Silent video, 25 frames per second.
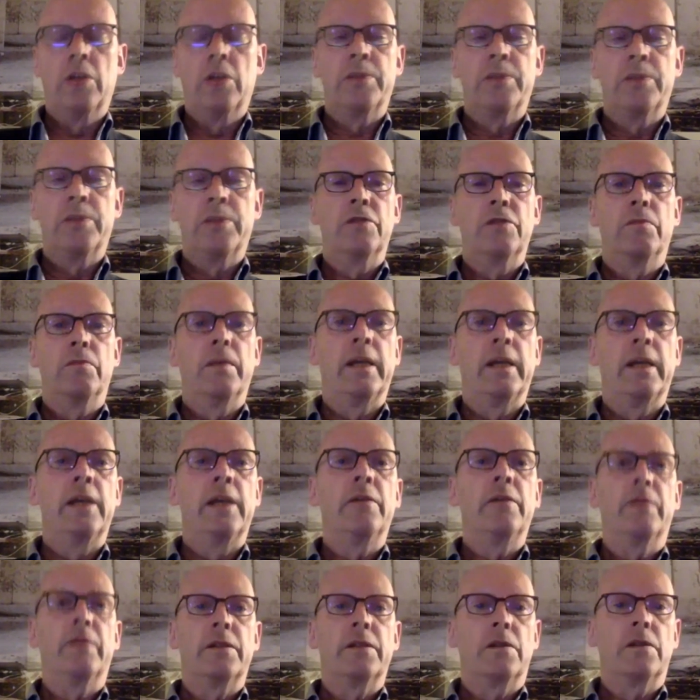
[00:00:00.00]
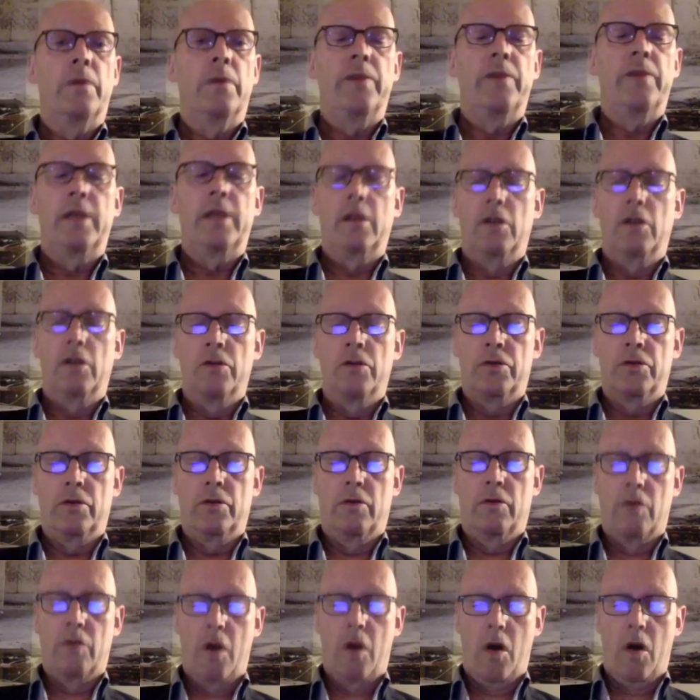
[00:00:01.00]
comes into play when something goes
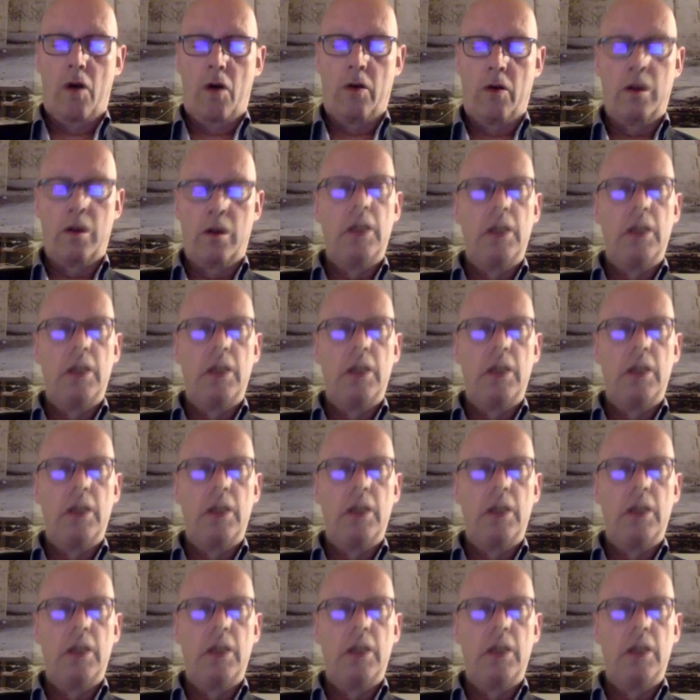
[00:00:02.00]
wrong.